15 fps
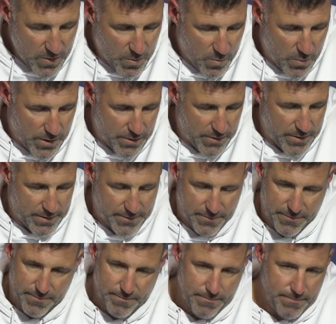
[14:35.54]
whether
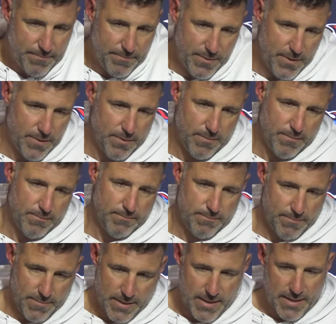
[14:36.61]
it's, you know,
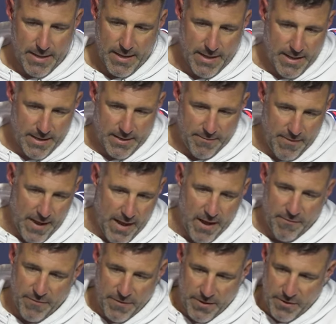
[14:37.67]
end of
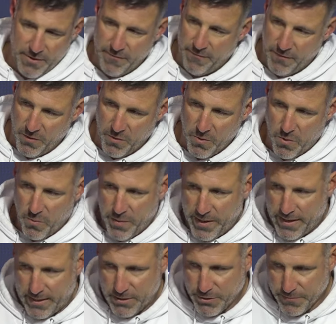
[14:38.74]
half and they're in field goal
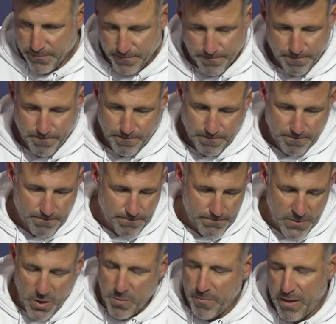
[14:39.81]
range,
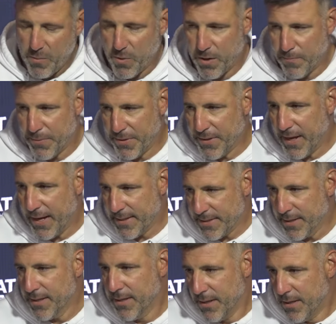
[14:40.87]
you may want to
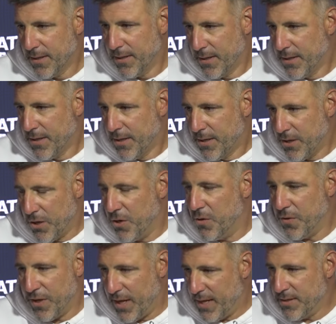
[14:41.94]
protect, you know,
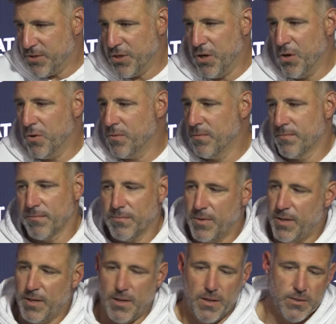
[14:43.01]
the end zone,
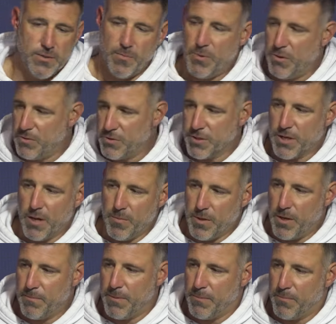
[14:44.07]
and as opposed to coming
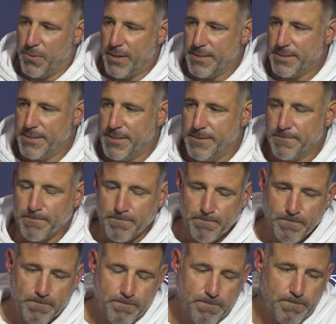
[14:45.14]
up and pressing,
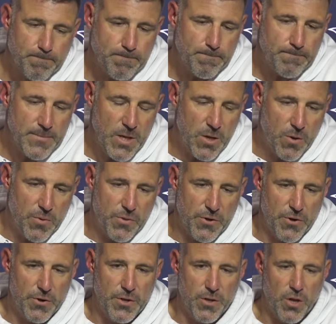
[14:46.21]
you know,
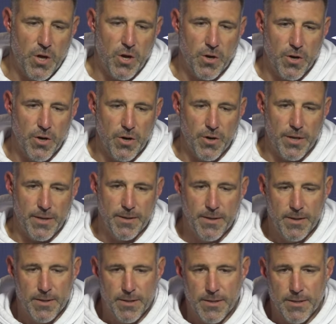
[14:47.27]
third and longer, and,
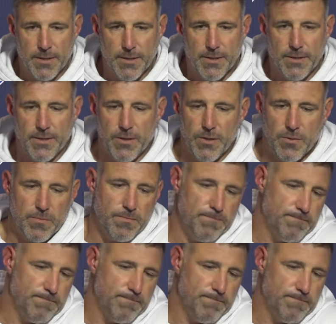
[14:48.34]
you know,